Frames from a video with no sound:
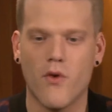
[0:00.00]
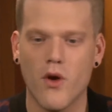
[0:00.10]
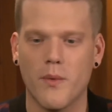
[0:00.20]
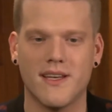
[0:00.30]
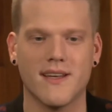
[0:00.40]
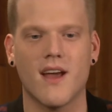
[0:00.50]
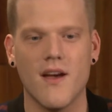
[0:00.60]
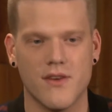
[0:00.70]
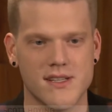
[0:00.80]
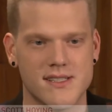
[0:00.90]
Before we did
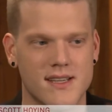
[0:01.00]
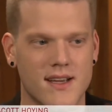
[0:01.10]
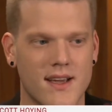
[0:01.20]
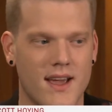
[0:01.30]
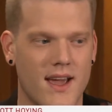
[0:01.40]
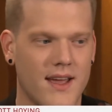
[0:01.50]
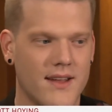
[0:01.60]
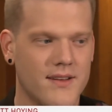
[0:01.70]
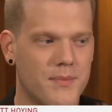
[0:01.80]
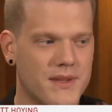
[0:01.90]
covers,
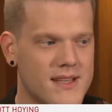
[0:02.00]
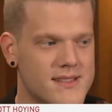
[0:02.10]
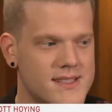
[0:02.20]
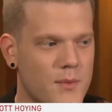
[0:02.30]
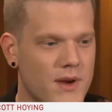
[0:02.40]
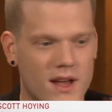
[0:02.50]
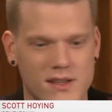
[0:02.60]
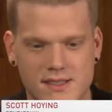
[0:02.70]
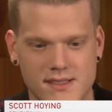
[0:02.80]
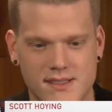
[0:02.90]
and but that's someone
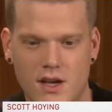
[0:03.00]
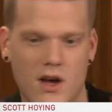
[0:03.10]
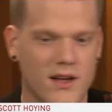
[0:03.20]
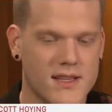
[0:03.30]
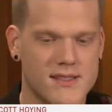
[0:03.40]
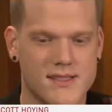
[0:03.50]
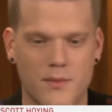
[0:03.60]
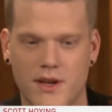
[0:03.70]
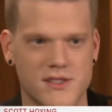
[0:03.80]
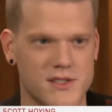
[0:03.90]
else's song and that's
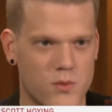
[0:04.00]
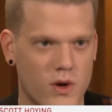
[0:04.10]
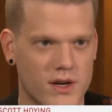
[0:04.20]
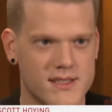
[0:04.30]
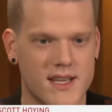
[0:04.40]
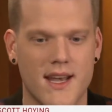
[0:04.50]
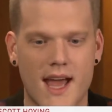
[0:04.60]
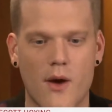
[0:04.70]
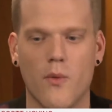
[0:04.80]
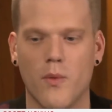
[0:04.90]
someone else's words, and
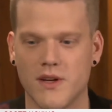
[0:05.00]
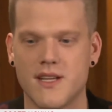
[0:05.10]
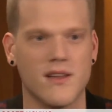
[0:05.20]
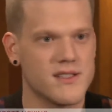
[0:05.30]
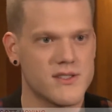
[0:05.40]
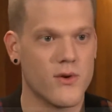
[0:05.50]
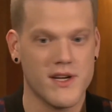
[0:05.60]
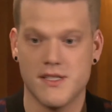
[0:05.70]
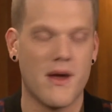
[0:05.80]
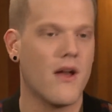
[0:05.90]
now we're telling
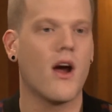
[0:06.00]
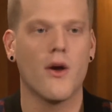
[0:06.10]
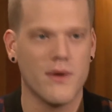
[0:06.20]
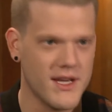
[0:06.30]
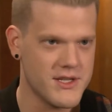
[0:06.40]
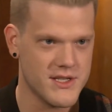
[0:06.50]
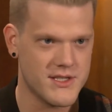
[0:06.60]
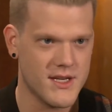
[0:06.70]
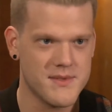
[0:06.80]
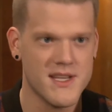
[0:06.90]
stories about our
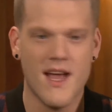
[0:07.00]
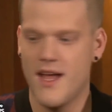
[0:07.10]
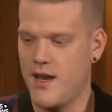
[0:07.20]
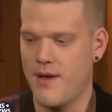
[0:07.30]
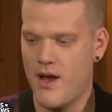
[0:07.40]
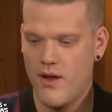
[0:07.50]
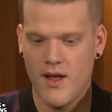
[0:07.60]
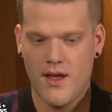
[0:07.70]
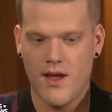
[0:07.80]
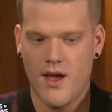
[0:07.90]
relationships and about
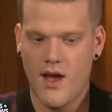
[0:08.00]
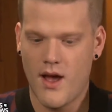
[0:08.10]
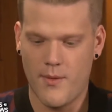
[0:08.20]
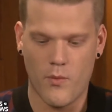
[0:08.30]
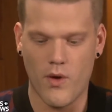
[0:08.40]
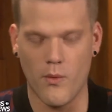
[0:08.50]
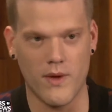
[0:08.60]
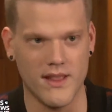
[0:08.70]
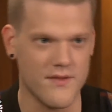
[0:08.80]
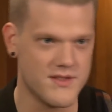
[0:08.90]
um, what
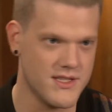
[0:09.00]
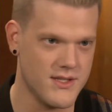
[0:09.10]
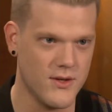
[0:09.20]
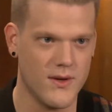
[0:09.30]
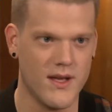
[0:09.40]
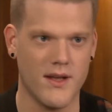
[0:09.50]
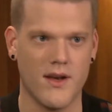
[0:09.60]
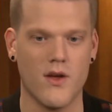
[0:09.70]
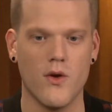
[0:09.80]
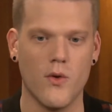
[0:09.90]
we love to do
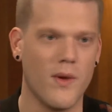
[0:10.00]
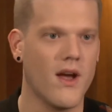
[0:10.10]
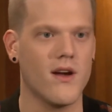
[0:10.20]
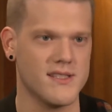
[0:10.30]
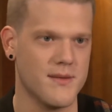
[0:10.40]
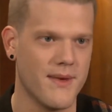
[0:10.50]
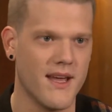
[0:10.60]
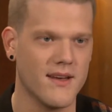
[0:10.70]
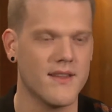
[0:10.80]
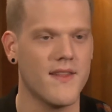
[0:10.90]
and who we are as a
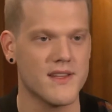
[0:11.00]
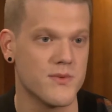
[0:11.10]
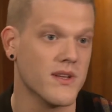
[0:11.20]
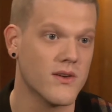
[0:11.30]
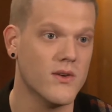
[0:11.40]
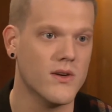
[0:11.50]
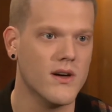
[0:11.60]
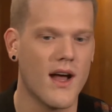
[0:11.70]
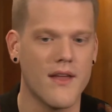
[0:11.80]
band, and that's really cool.